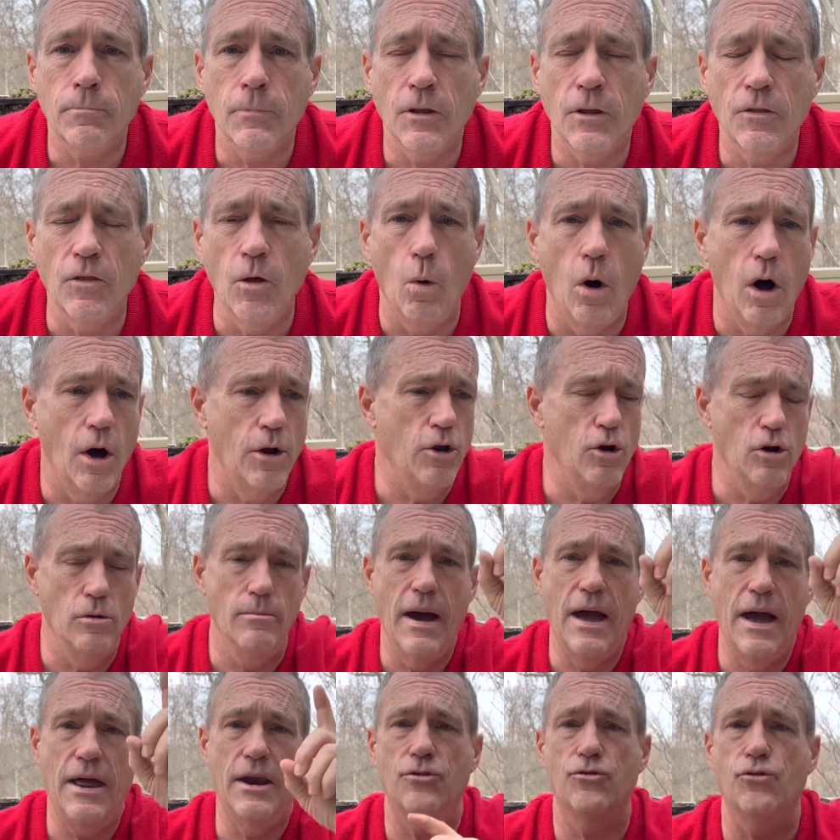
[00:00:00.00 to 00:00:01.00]
the one who
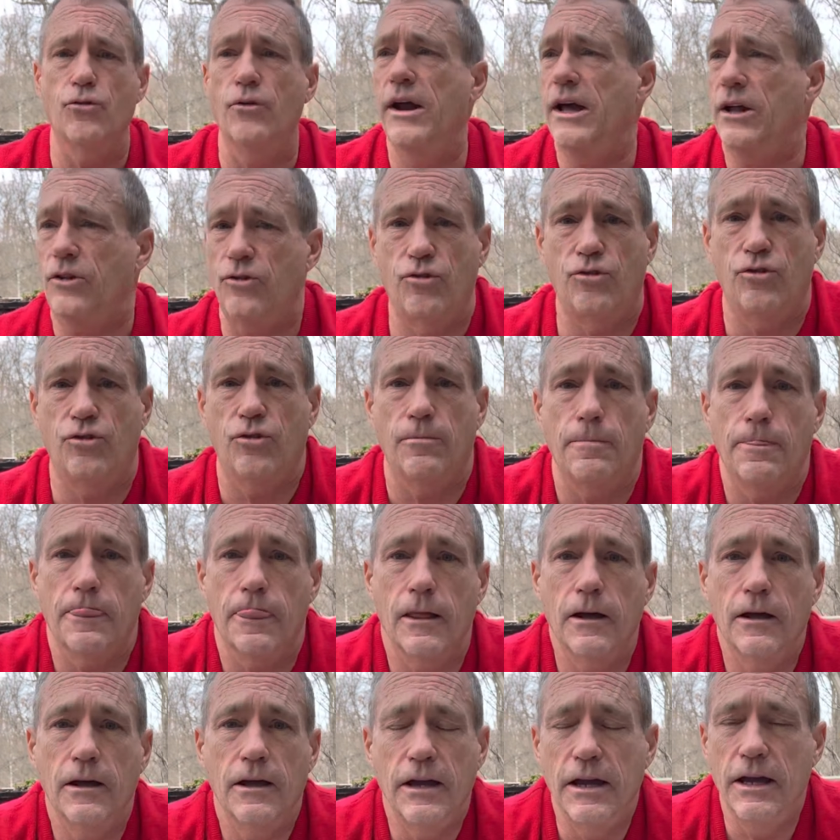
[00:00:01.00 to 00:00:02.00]
made us rich
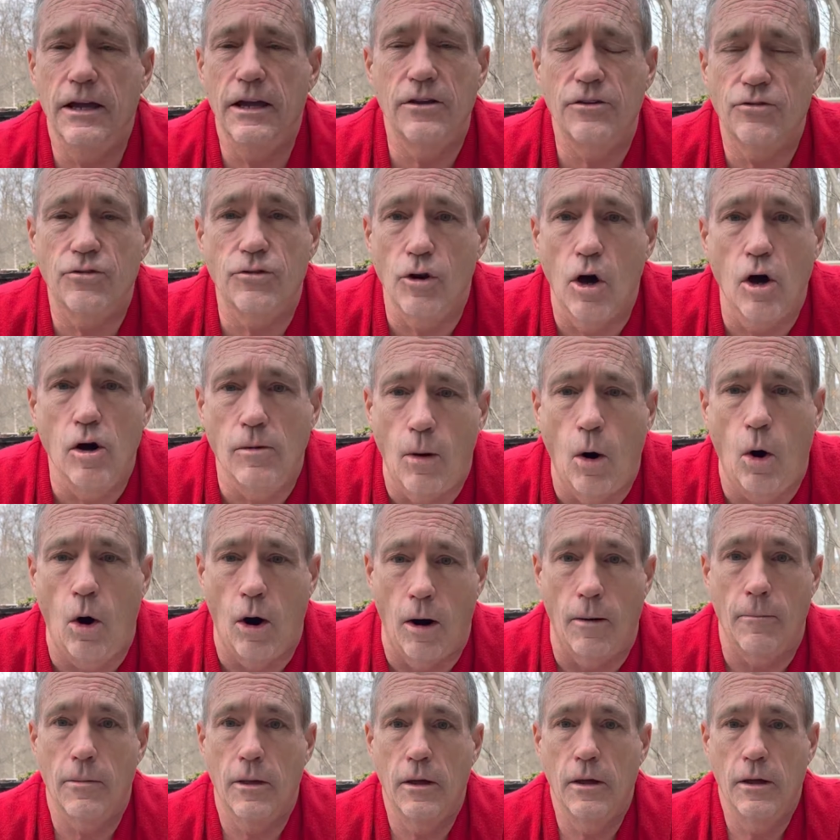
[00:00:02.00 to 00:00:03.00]
is no more.
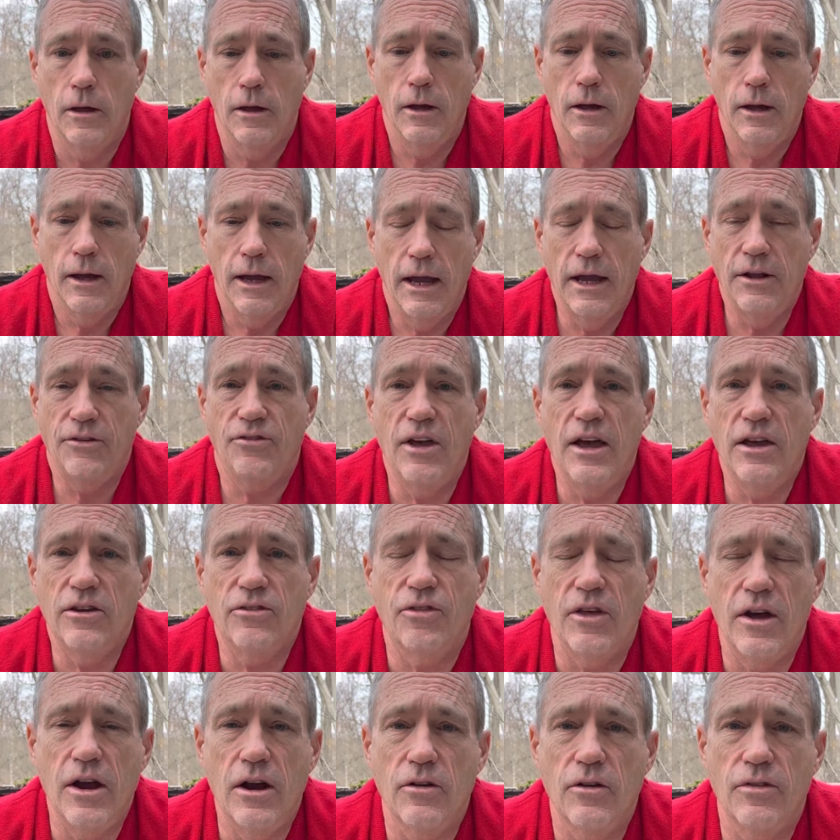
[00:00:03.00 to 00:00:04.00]
It says
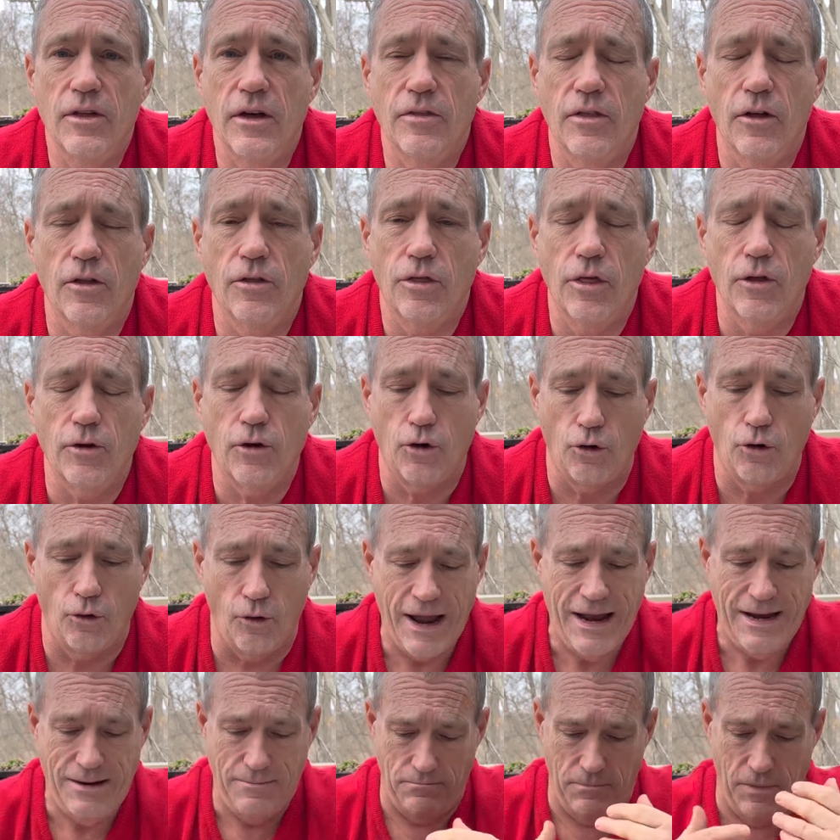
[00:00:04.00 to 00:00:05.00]
there that the, the
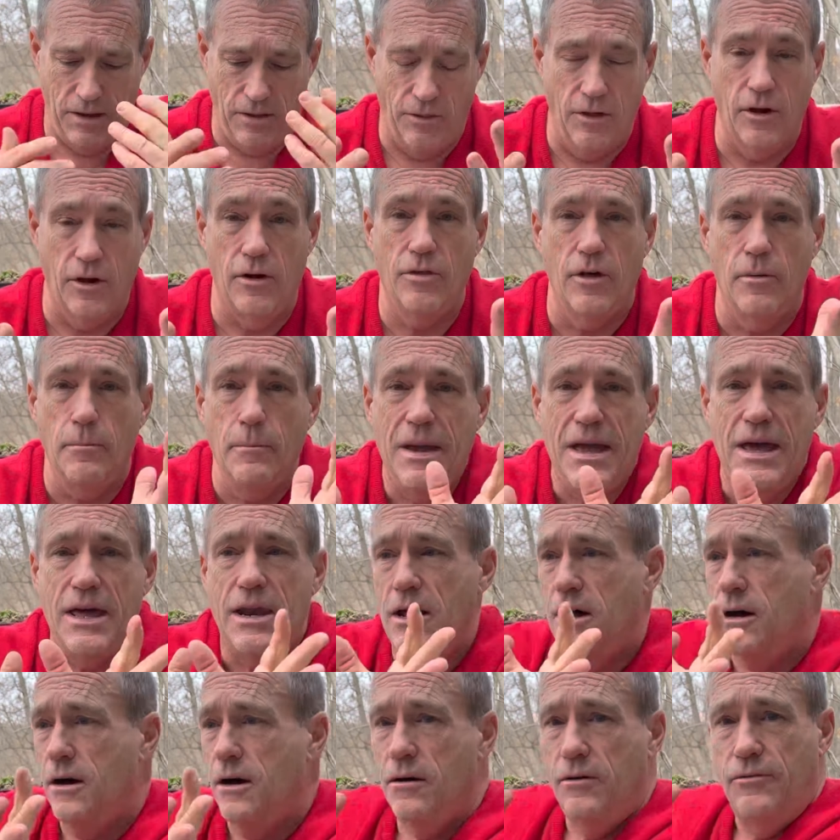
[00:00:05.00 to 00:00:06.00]
great the, the men
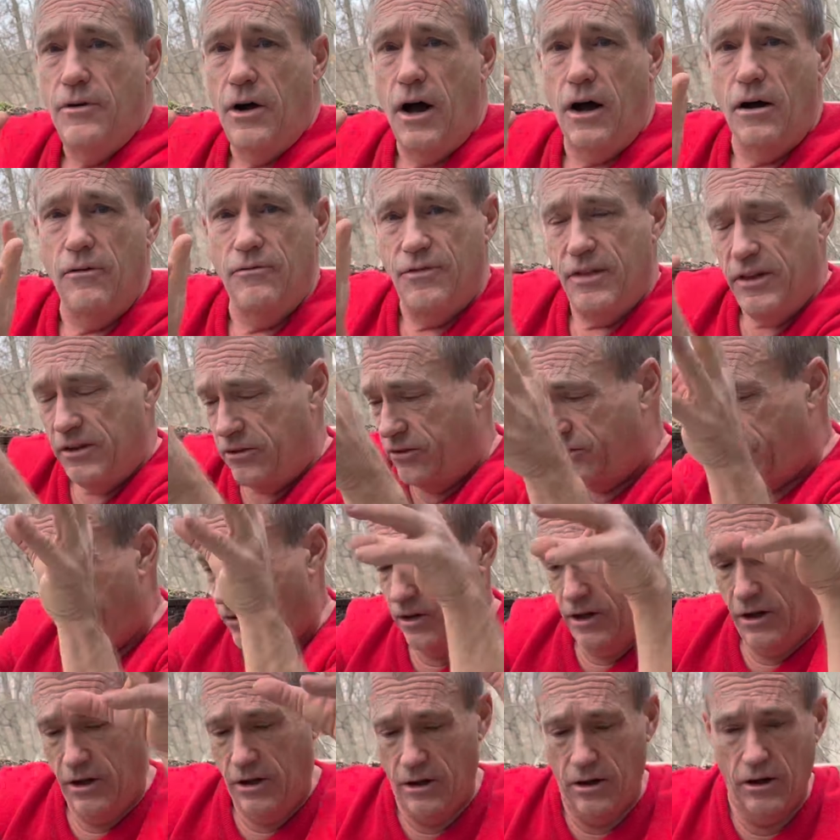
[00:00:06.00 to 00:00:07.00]
of, of this
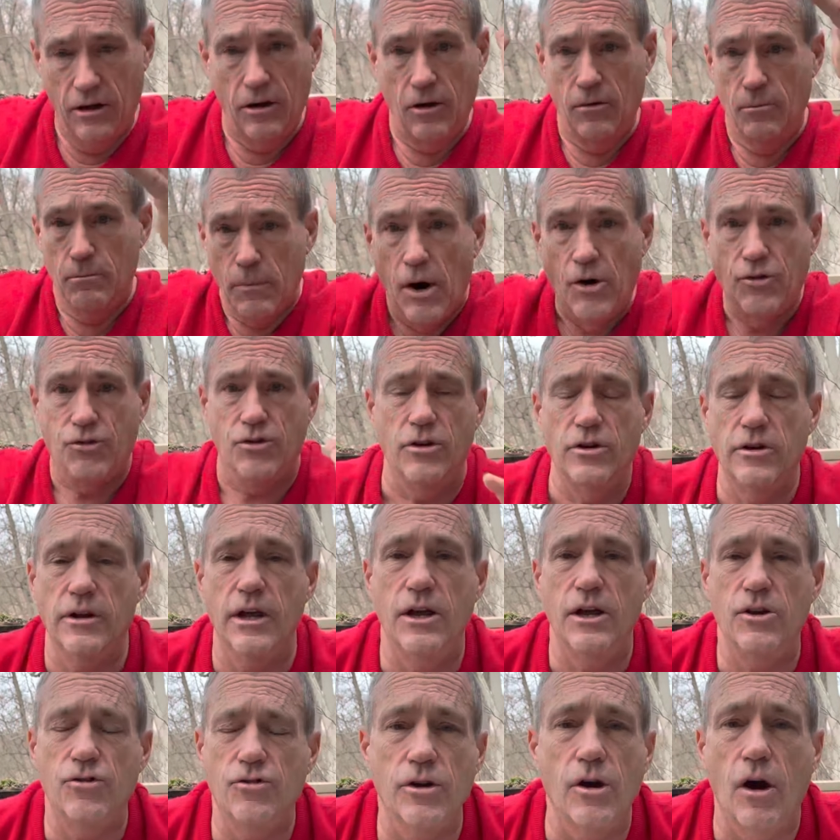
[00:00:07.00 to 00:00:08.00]
merchant
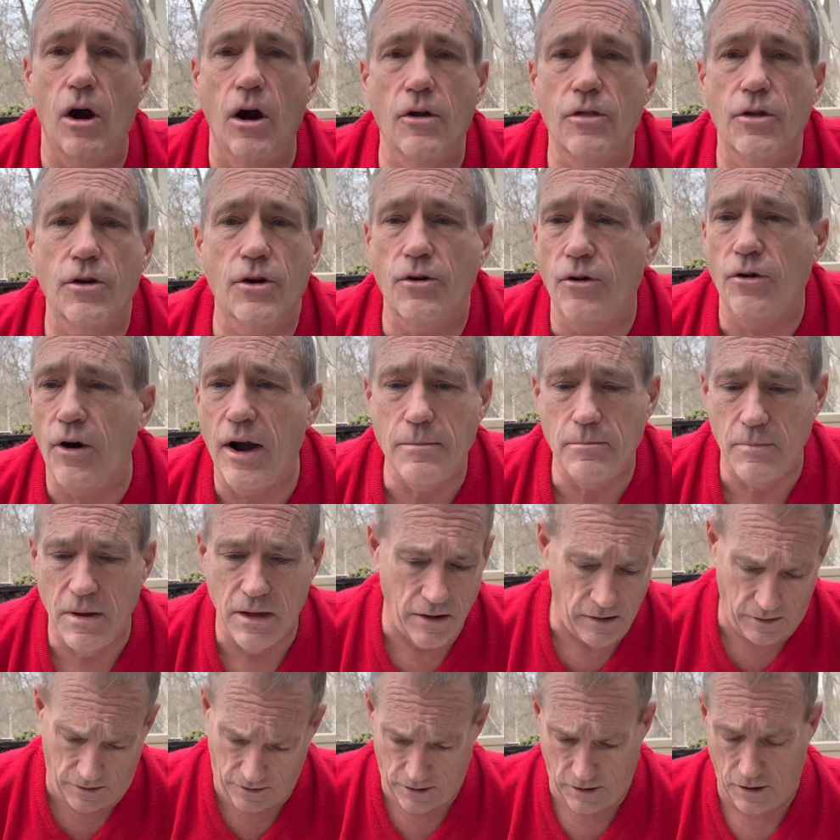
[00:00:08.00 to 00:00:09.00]
nation are the great
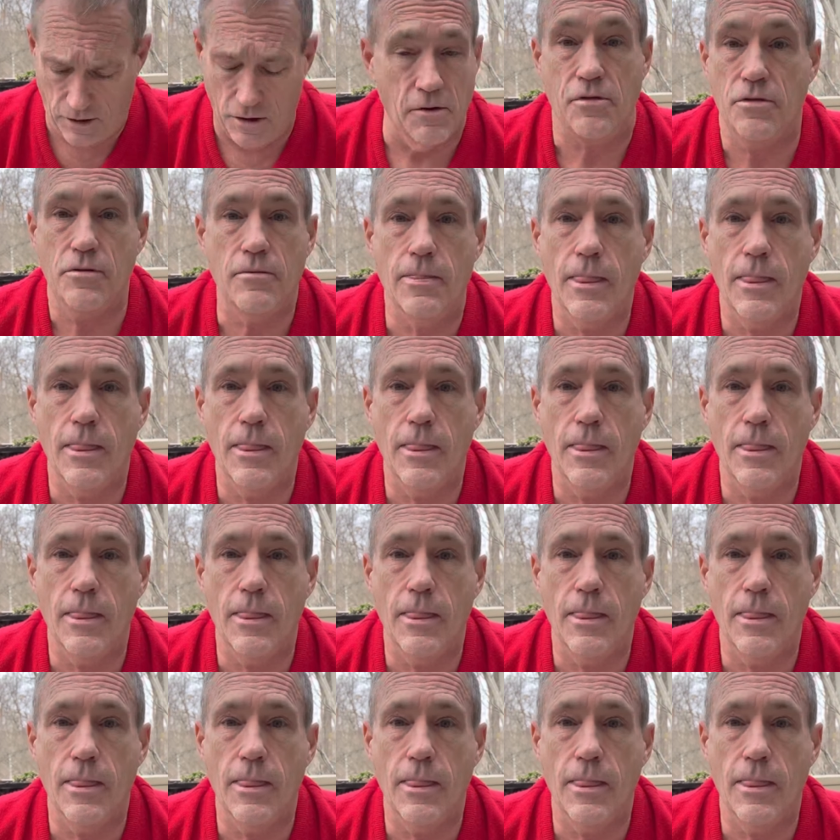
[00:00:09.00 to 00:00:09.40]
men of the earth.